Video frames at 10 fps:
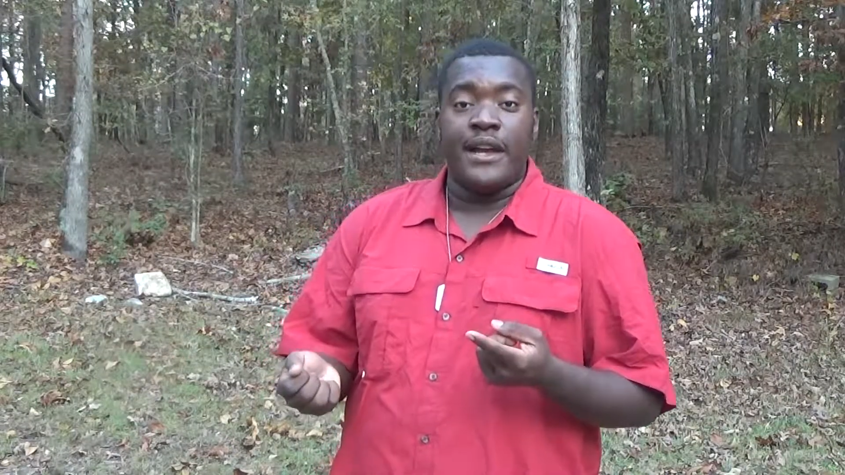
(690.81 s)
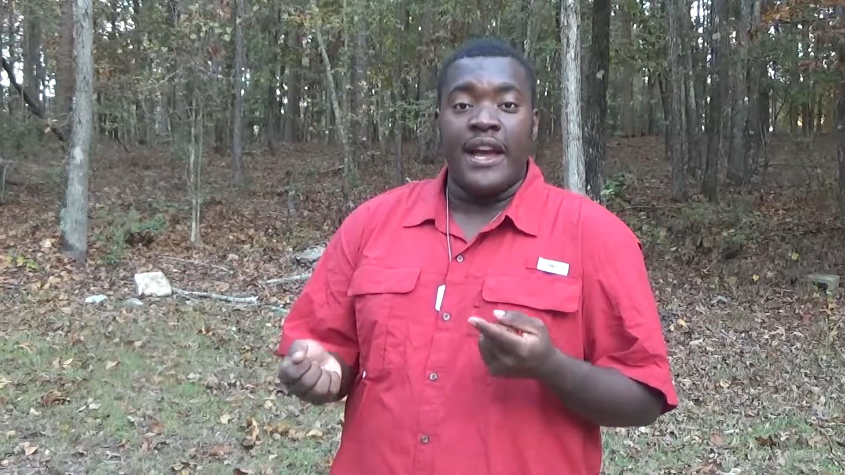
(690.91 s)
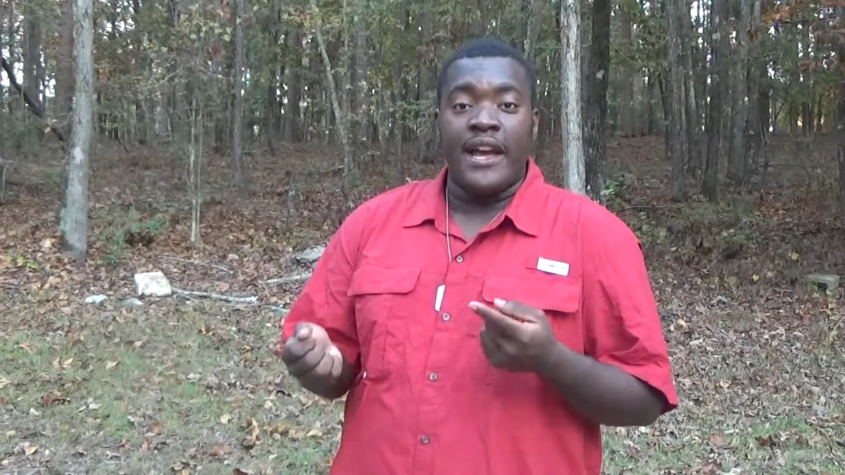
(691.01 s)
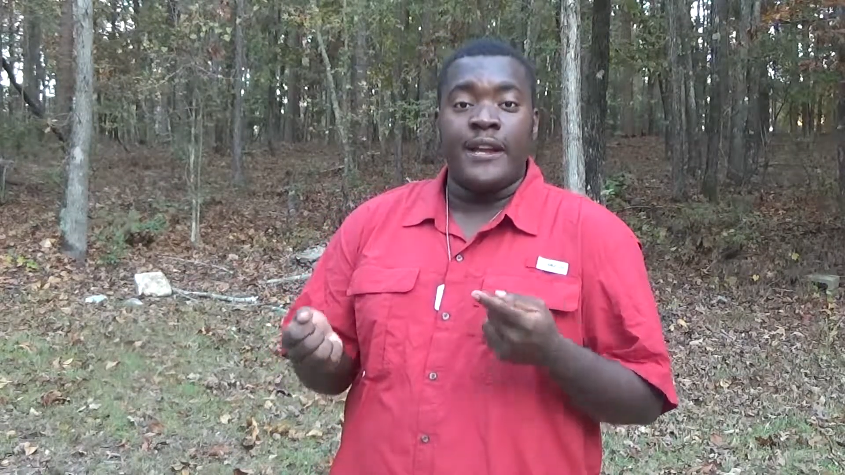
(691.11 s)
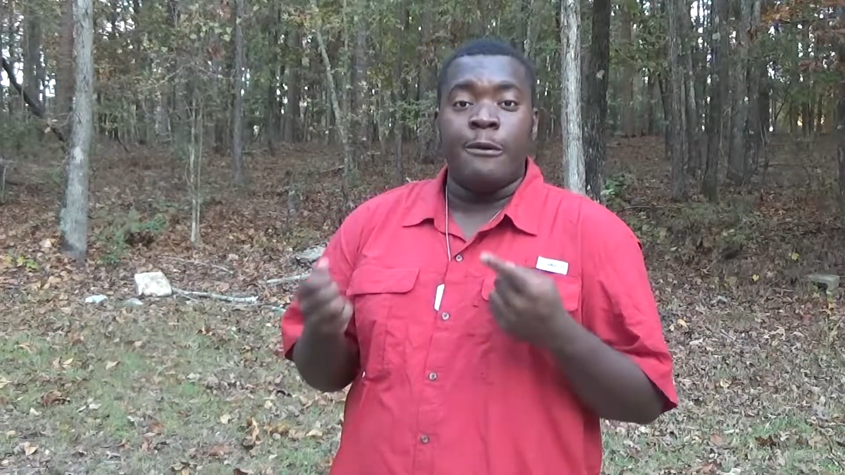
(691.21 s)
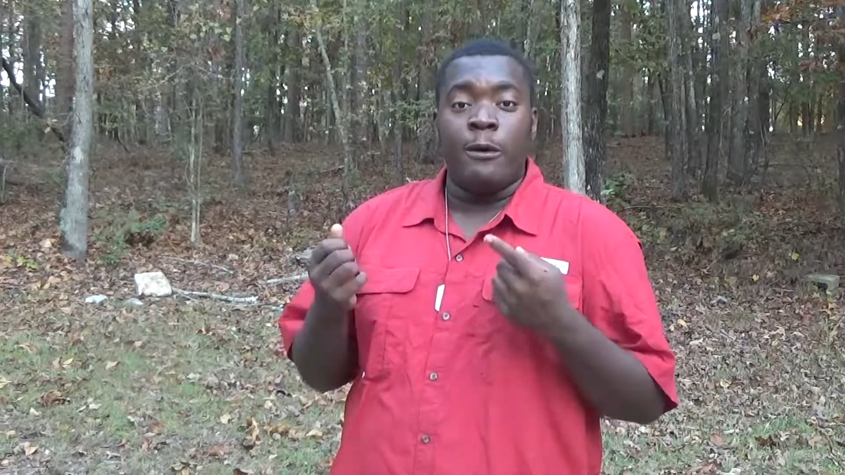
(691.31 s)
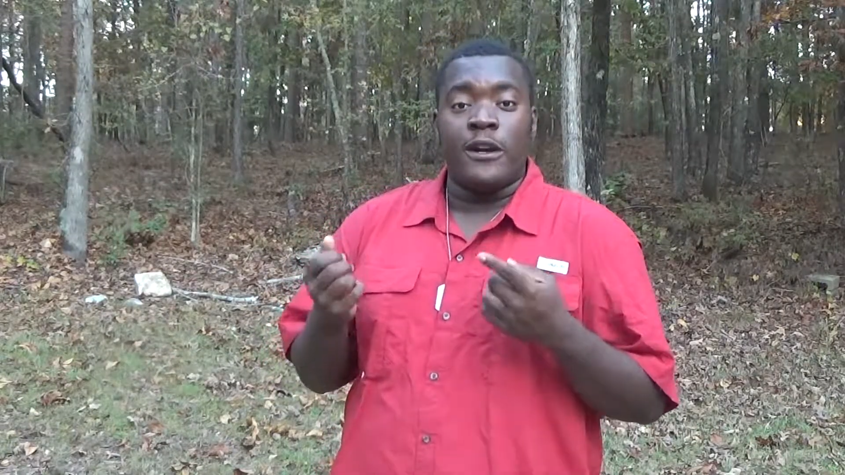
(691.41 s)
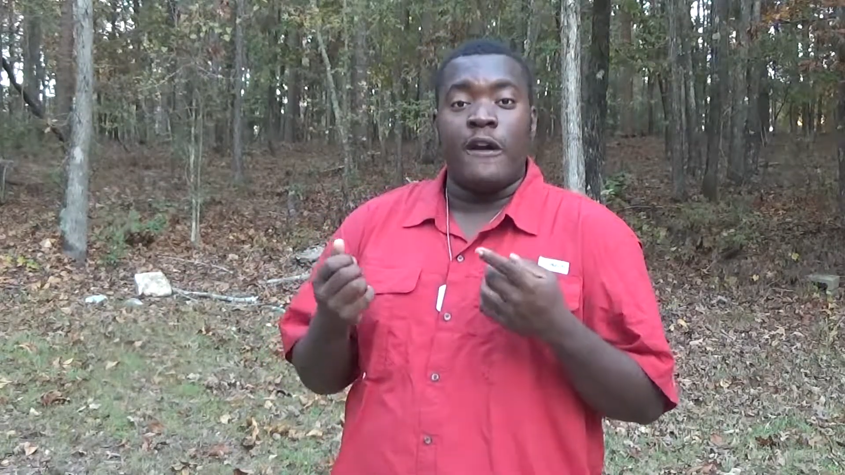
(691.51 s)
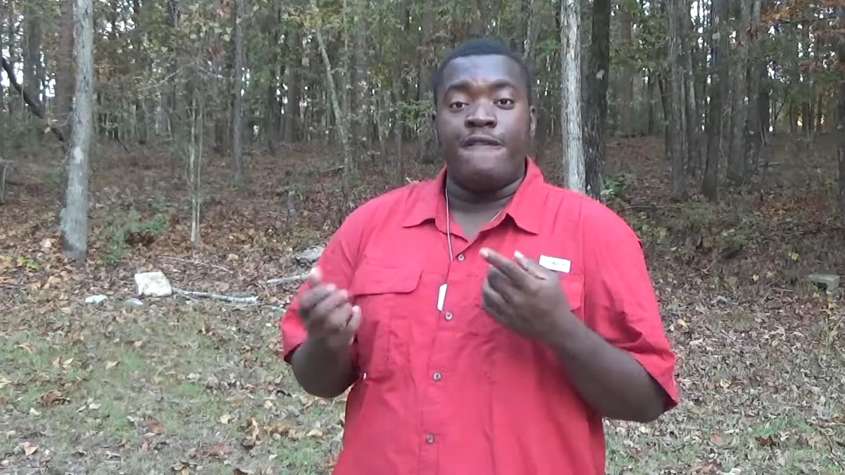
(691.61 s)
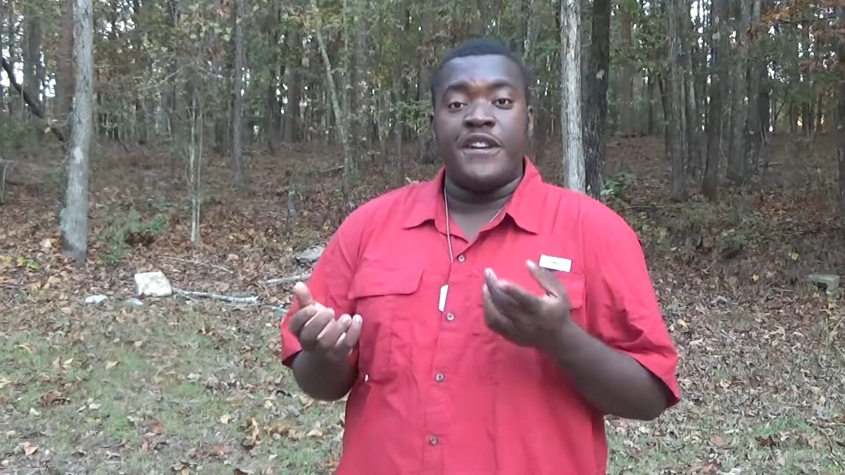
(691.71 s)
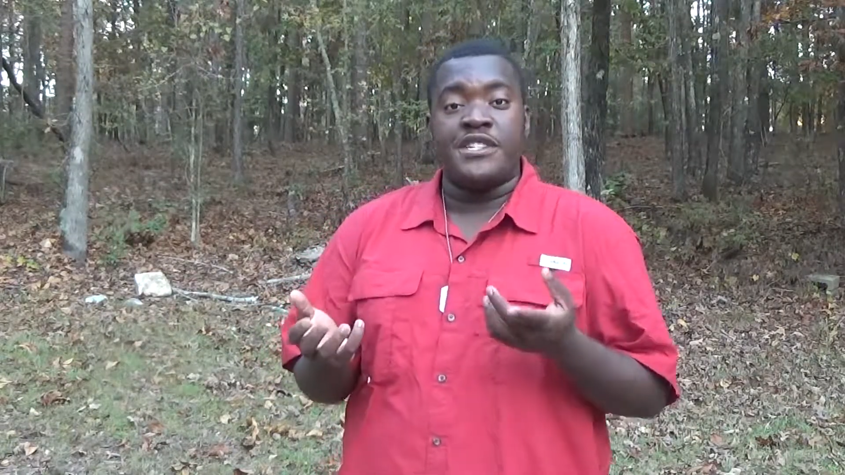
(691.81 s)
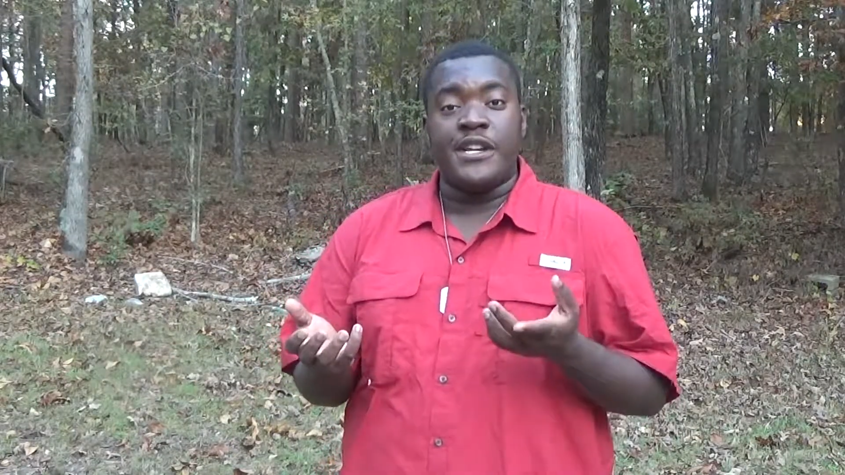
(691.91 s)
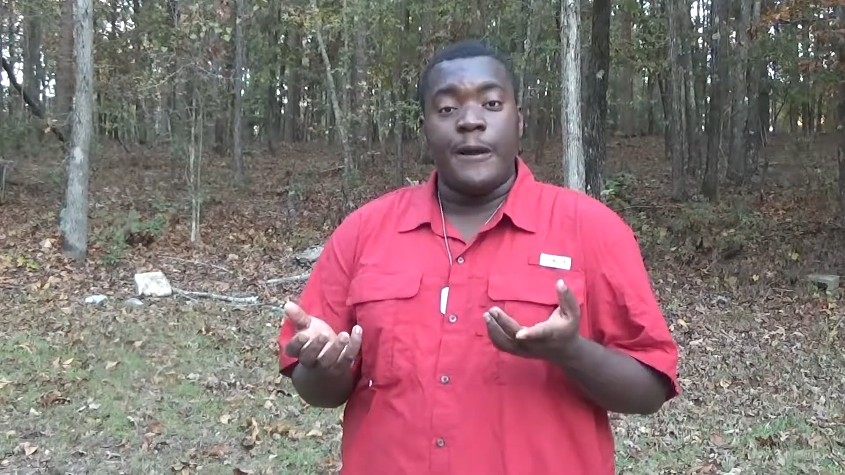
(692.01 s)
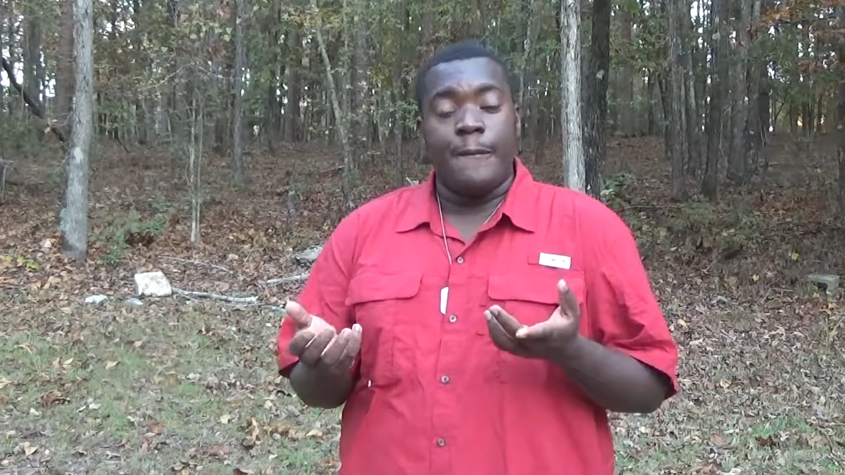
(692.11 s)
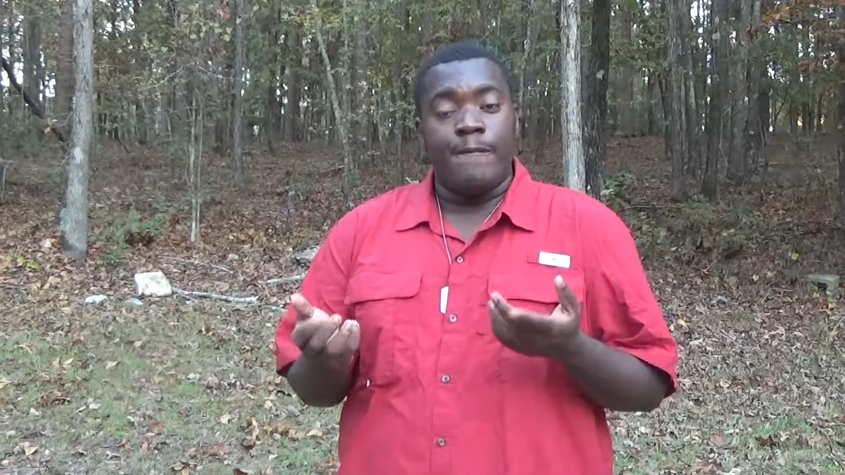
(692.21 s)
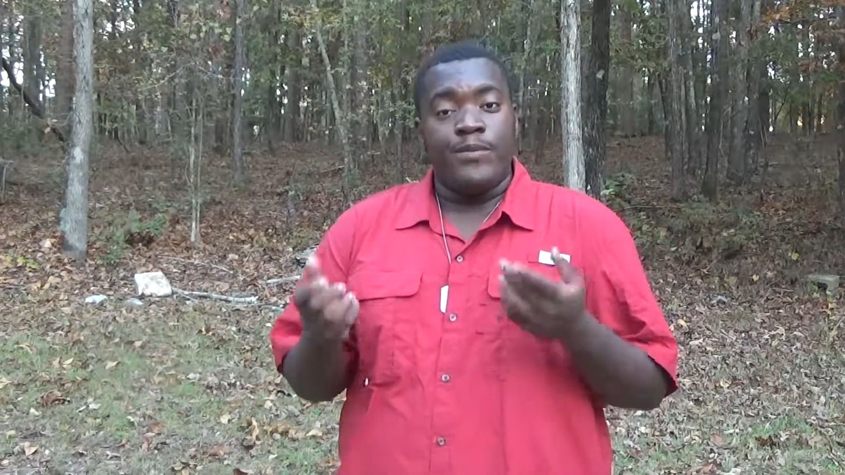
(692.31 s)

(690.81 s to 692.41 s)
and you want to go fishing,